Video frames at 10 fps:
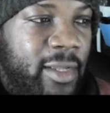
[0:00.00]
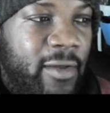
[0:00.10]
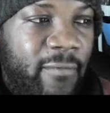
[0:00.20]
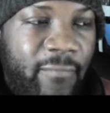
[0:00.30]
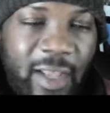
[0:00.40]

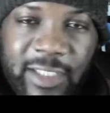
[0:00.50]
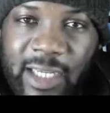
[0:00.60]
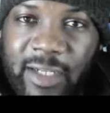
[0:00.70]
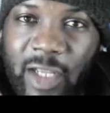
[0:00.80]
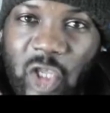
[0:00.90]

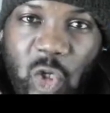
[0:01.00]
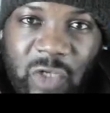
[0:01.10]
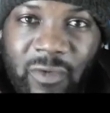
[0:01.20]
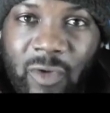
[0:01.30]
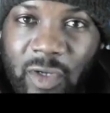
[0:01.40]
fetching a user
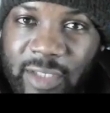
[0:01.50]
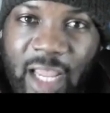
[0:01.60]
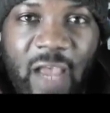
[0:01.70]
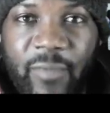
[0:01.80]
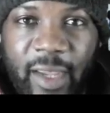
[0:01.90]
from our
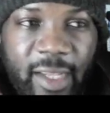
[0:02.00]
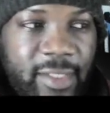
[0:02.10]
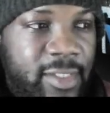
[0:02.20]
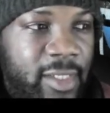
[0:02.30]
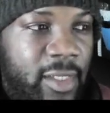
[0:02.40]
database